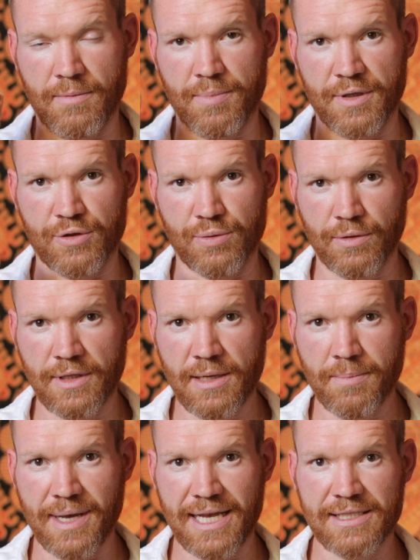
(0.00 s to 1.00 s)

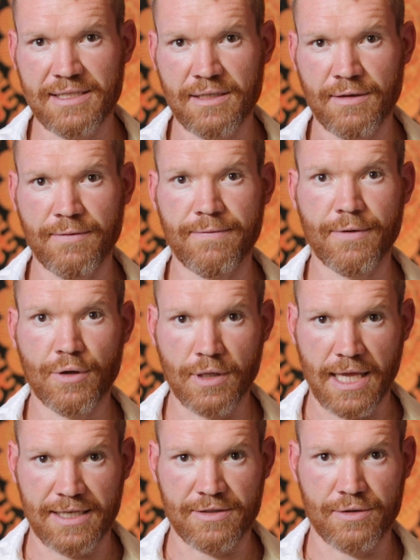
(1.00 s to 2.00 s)
petroleum-based
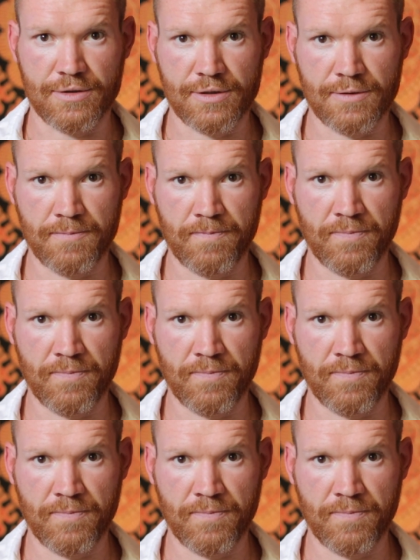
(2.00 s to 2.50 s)
fertilizers